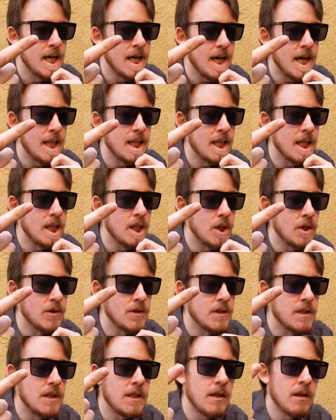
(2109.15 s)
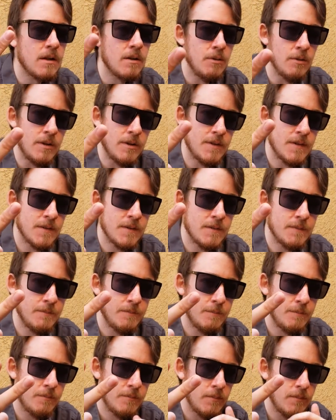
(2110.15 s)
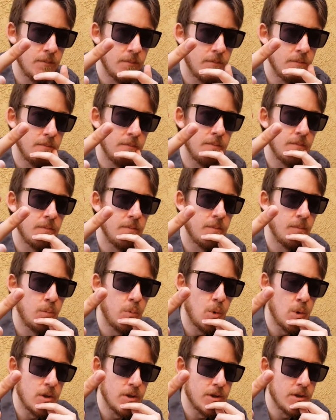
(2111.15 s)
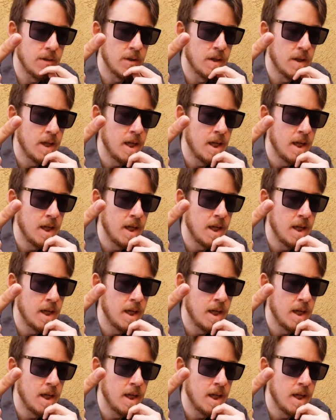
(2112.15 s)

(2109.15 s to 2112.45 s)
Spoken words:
and then there's the ignorance portion.